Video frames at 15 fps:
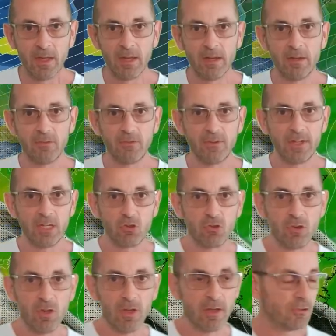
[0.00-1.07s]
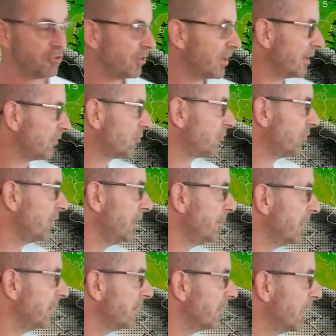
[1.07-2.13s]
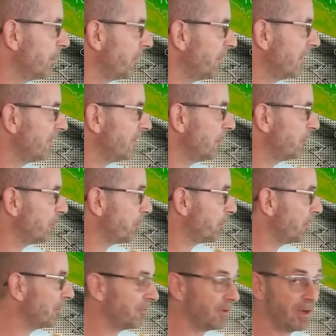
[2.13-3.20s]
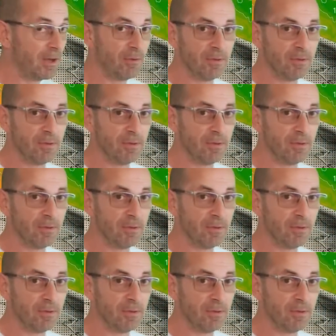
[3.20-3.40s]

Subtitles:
Here's the jet stream and upper air temperature profile,